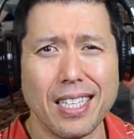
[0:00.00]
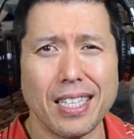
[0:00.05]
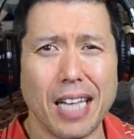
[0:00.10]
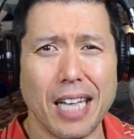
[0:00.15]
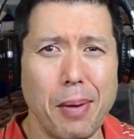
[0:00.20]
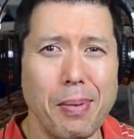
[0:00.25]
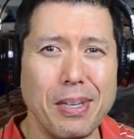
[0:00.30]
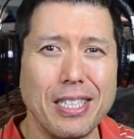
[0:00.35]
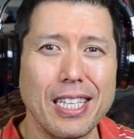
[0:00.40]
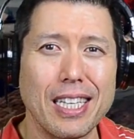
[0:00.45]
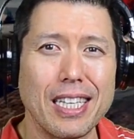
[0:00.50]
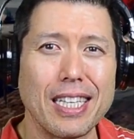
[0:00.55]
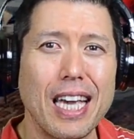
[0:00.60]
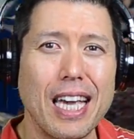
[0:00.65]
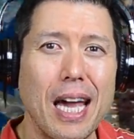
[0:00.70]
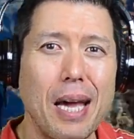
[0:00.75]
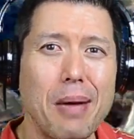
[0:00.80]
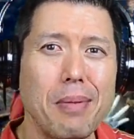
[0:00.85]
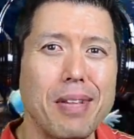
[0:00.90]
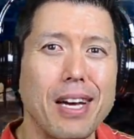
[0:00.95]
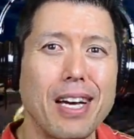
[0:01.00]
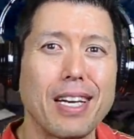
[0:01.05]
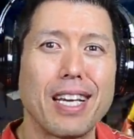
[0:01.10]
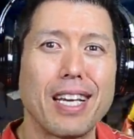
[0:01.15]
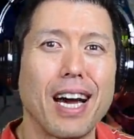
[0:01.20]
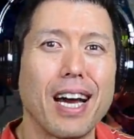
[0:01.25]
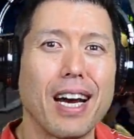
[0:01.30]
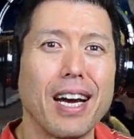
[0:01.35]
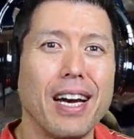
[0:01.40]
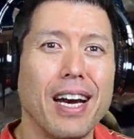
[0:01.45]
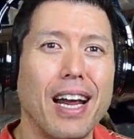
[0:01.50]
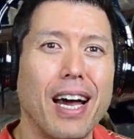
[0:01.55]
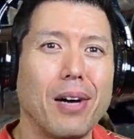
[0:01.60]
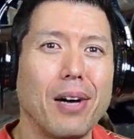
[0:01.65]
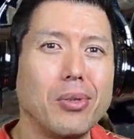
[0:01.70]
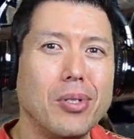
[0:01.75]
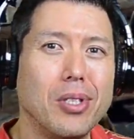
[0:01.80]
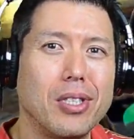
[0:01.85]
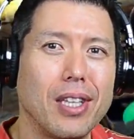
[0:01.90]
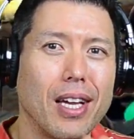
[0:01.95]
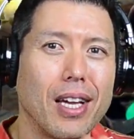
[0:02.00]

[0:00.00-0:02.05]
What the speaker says: coming to the game that got announced,